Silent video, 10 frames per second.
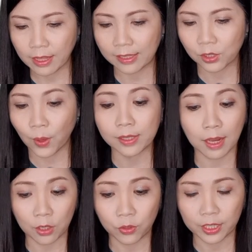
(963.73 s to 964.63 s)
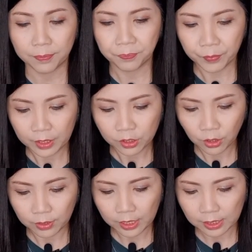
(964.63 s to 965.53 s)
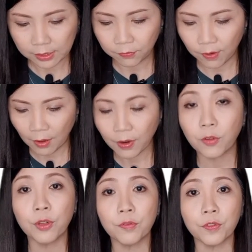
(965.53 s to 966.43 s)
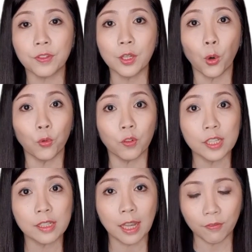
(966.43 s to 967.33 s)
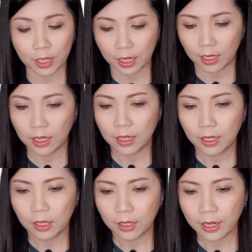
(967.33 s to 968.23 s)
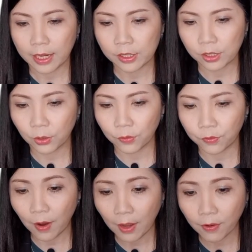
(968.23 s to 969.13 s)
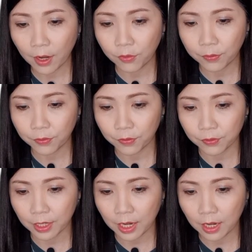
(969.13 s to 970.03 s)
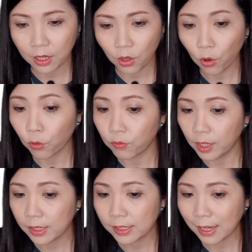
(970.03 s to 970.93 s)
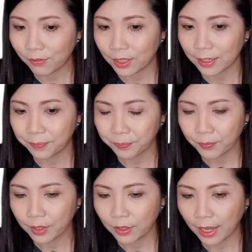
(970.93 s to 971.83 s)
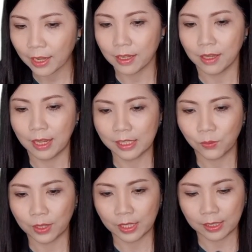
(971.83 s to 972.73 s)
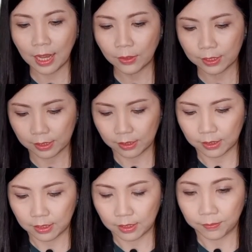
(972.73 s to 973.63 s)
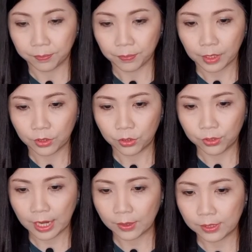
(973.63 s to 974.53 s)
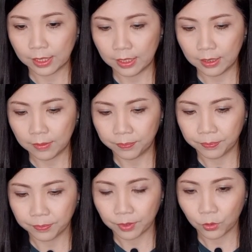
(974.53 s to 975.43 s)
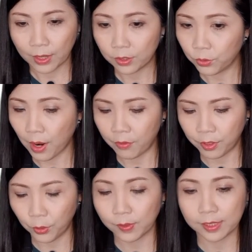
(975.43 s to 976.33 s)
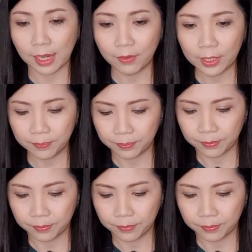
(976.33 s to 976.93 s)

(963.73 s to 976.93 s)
10 square is 100. So this is 550 over 7. Okay, so 550 over 7. Okay, let's work this out. 2,200 over 7